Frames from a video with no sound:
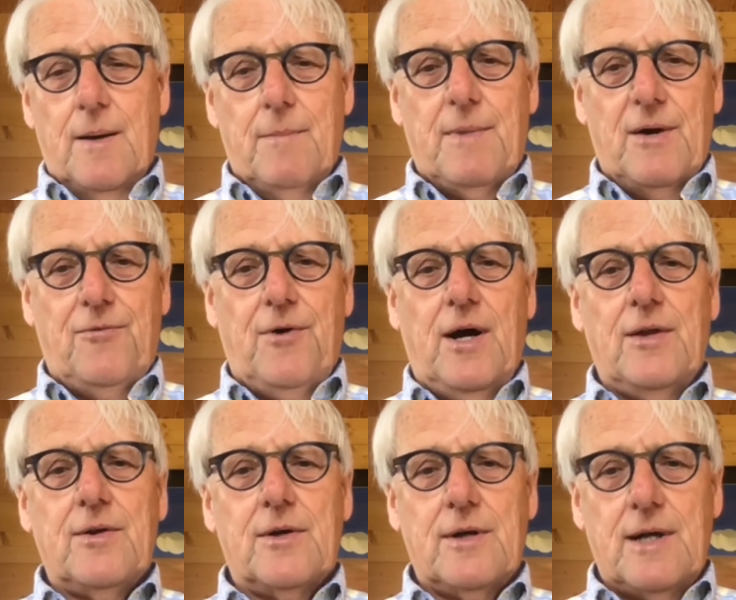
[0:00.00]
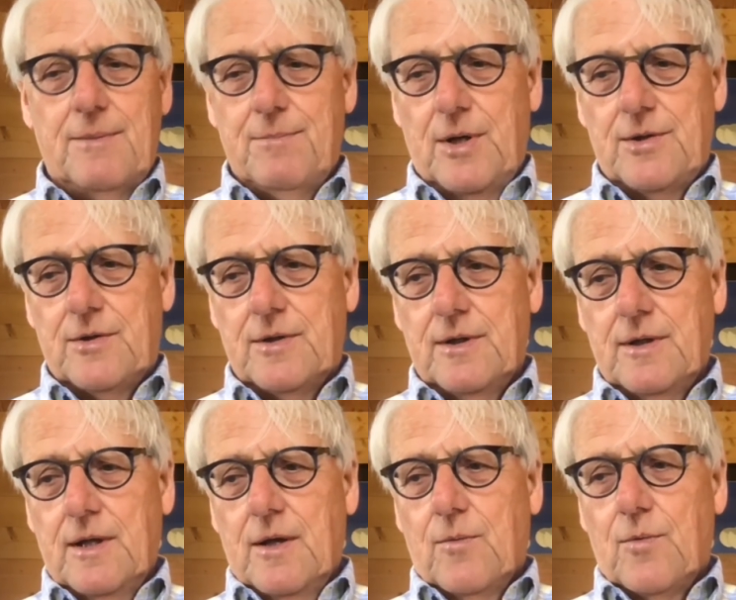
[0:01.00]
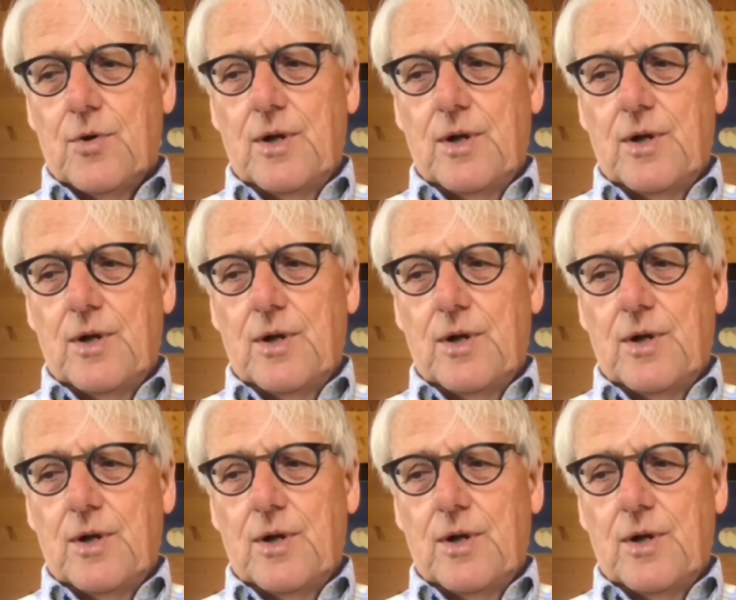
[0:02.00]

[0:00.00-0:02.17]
My father and mother were